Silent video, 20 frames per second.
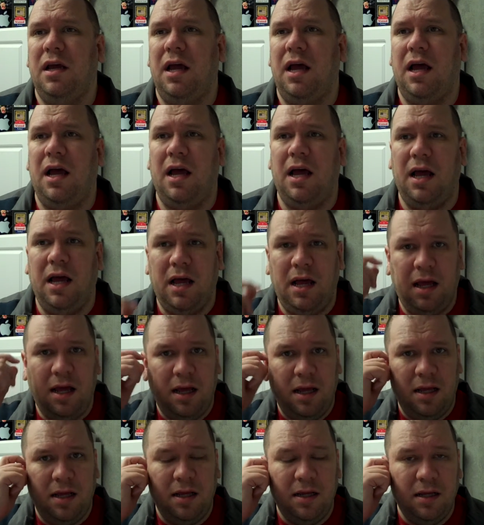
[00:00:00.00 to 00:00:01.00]

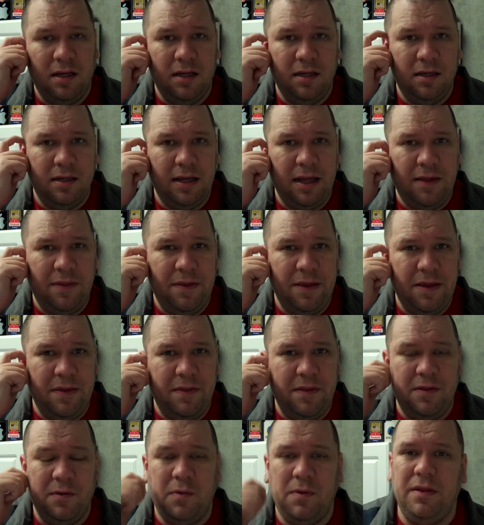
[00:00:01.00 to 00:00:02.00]
And then
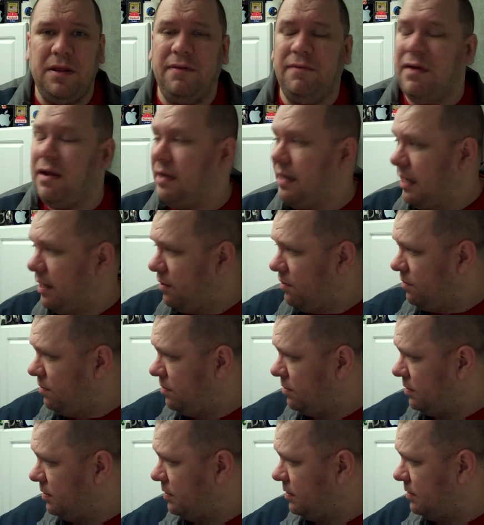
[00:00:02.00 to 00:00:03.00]
the one that I've got now
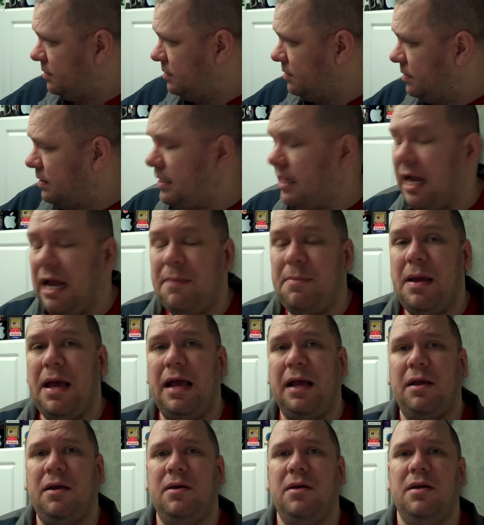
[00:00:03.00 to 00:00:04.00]
is the
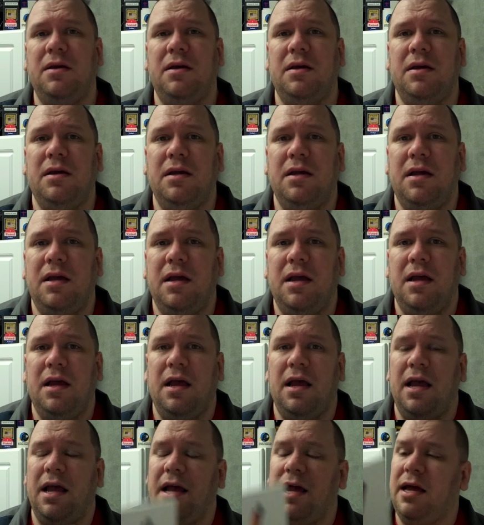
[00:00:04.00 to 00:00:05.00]
iMac.
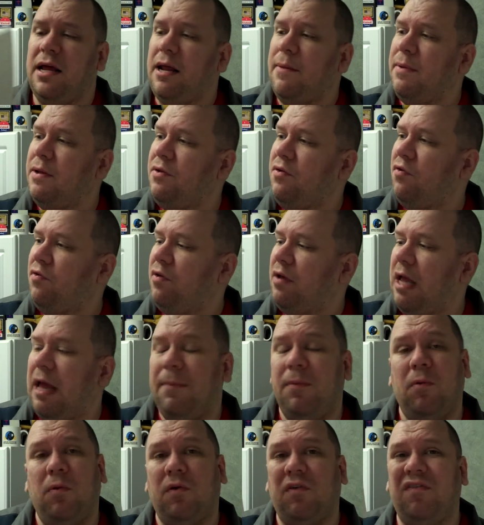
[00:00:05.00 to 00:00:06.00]
And I've been using
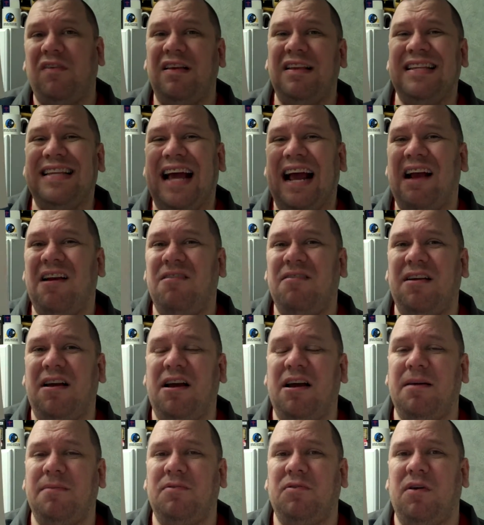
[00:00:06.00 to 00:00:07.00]
AppleWorks the entire
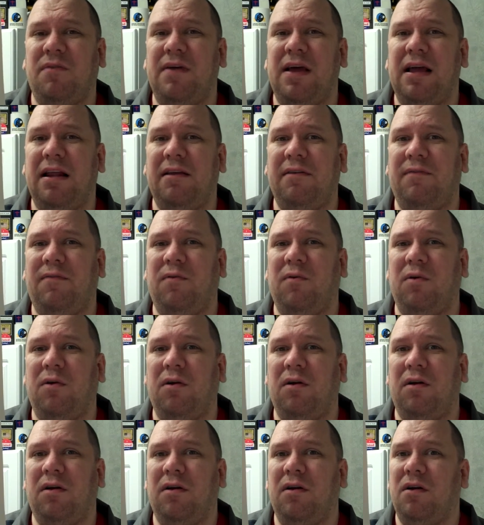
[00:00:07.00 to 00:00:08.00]
time. So I've had it
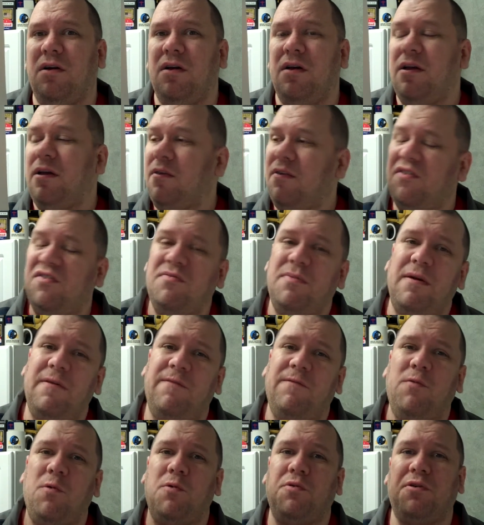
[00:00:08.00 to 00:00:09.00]
for, this is my
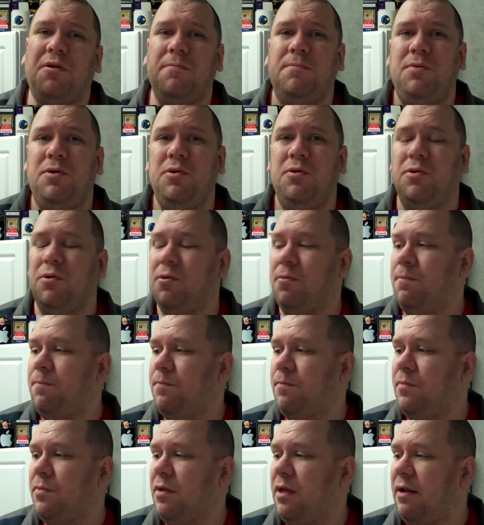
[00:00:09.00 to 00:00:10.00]
4th computer
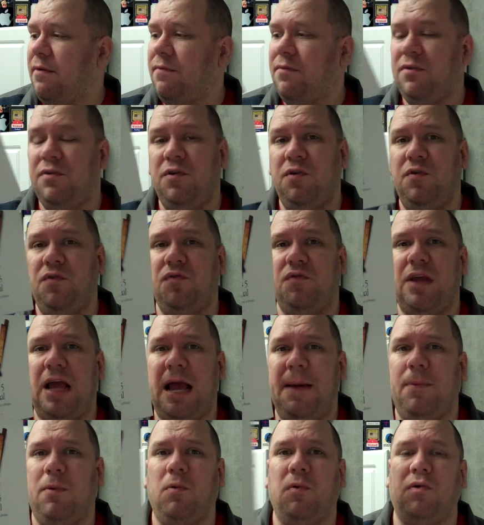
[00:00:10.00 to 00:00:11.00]
that I've used
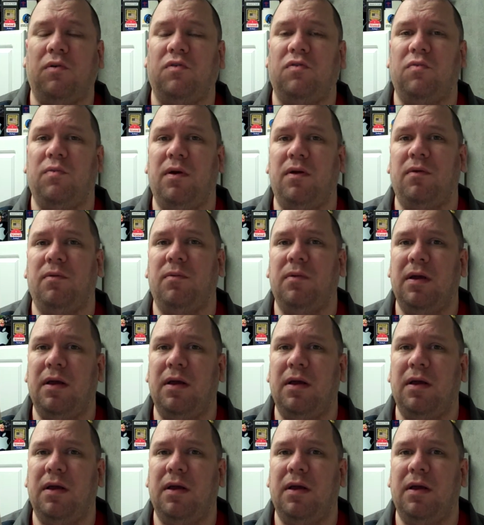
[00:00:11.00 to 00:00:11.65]
AppleWorks with.